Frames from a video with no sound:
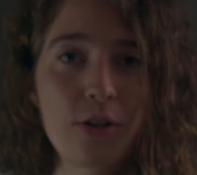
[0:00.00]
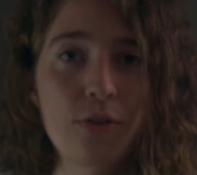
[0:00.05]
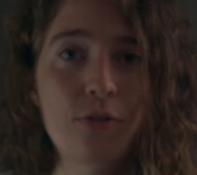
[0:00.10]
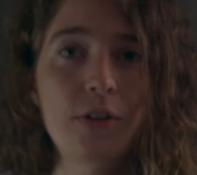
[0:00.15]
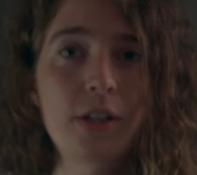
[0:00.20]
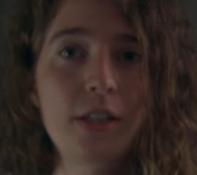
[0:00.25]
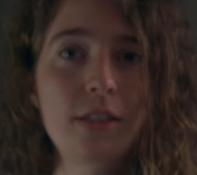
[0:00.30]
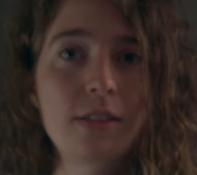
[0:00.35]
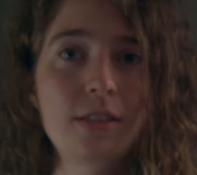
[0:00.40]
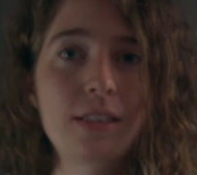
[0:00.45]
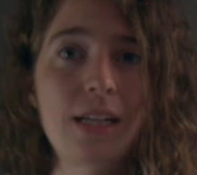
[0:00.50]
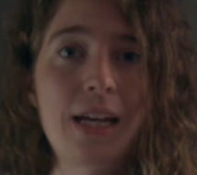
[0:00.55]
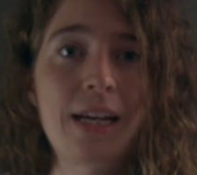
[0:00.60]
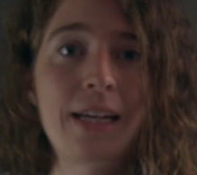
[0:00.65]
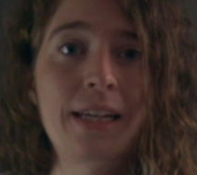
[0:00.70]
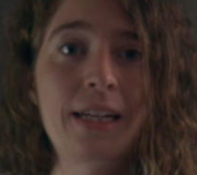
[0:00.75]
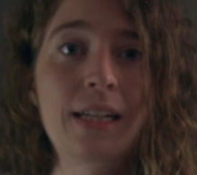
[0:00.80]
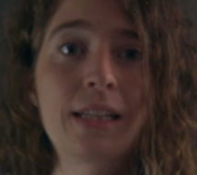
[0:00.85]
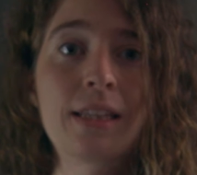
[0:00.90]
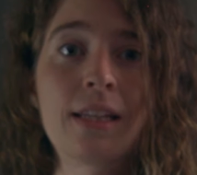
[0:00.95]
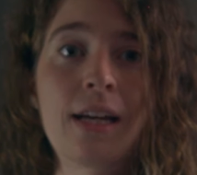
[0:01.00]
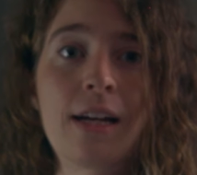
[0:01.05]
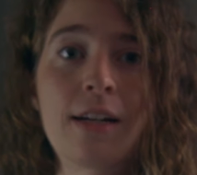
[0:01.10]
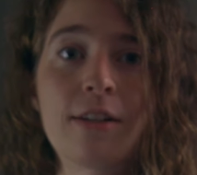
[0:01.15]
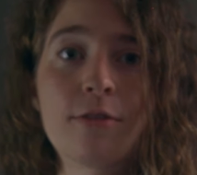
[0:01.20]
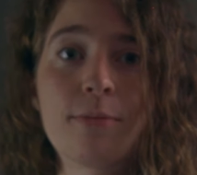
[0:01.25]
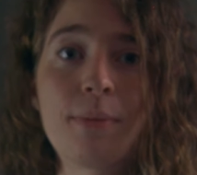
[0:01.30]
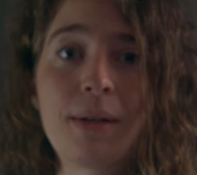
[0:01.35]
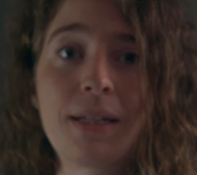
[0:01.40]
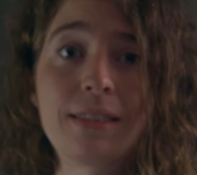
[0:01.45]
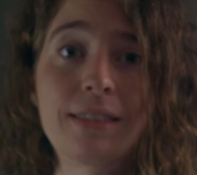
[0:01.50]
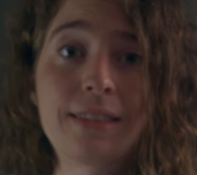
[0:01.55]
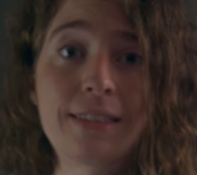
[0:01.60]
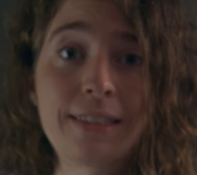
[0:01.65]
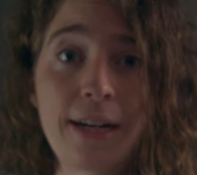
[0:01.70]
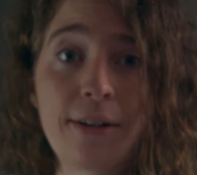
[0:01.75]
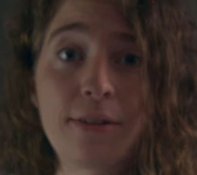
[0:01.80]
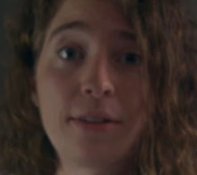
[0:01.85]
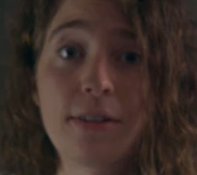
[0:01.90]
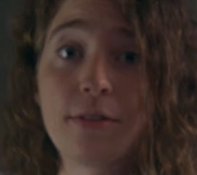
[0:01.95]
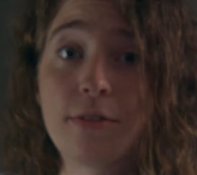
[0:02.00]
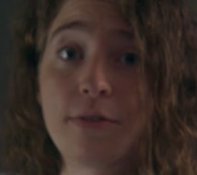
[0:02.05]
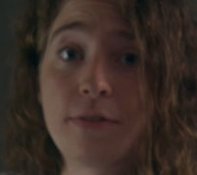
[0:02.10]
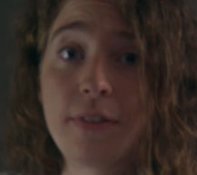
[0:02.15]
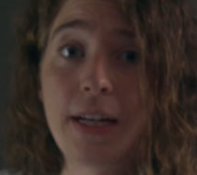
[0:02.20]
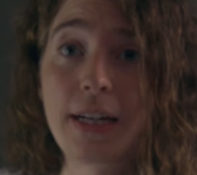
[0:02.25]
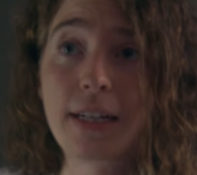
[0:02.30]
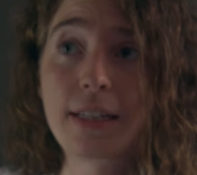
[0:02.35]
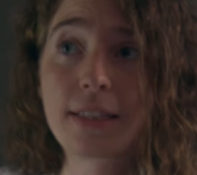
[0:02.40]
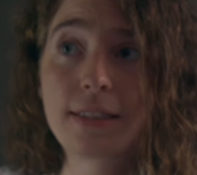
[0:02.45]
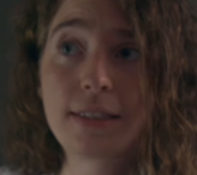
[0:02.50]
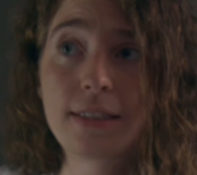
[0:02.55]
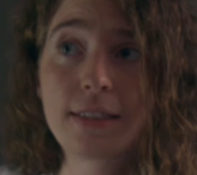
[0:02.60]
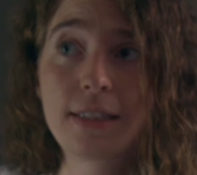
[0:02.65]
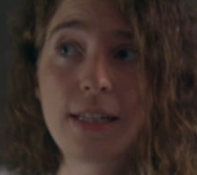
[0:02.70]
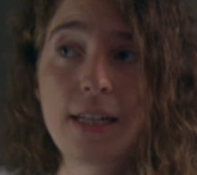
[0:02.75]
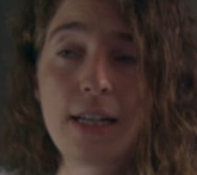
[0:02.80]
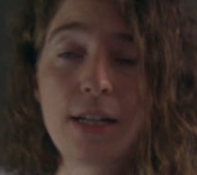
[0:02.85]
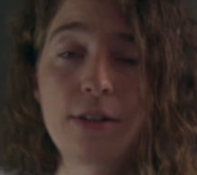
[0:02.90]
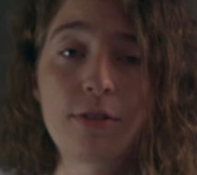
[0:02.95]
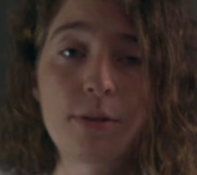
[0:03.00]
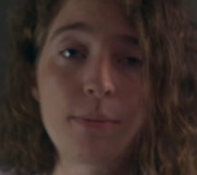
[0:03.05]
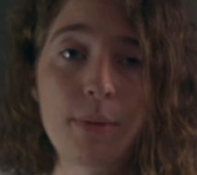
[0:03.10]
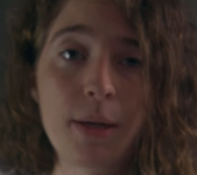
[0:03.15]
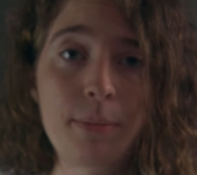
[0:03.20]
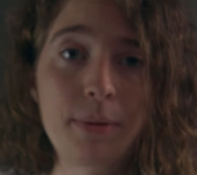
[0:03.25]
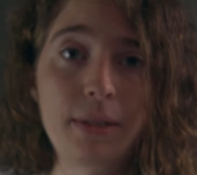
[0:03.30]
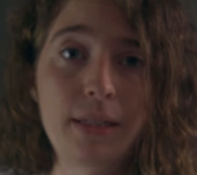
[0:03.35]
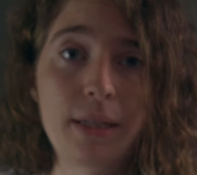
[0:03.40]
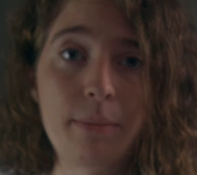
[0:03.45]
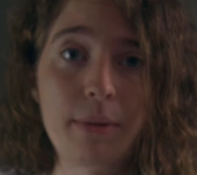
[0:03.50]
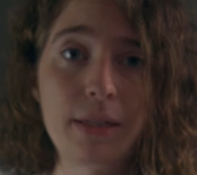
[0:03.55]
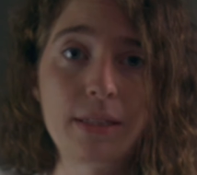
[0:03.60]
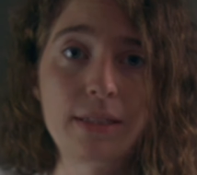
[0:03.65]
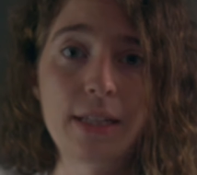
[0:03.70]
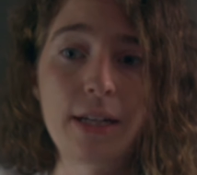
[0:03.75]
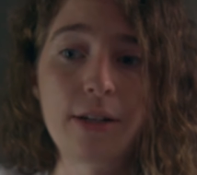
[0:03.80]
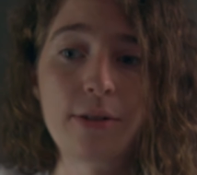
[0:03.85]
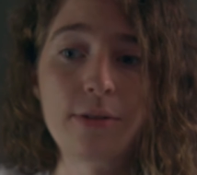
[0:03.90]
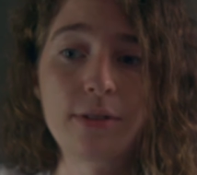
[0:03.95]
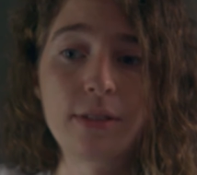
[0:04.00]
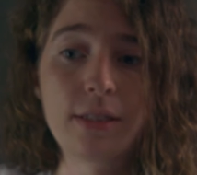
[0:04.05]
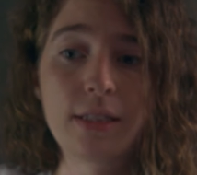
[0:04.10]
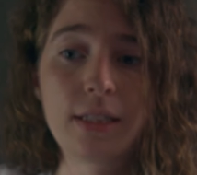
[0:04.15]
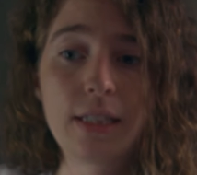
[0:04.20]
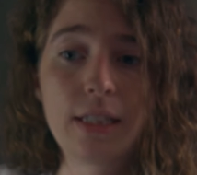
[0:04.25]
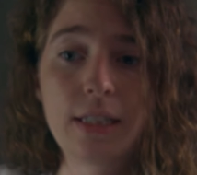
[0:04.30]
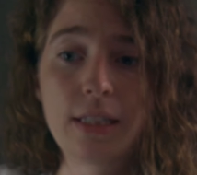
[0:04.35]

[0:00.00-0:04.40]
First, I get a lot of my sound effects from Epidemic Sound.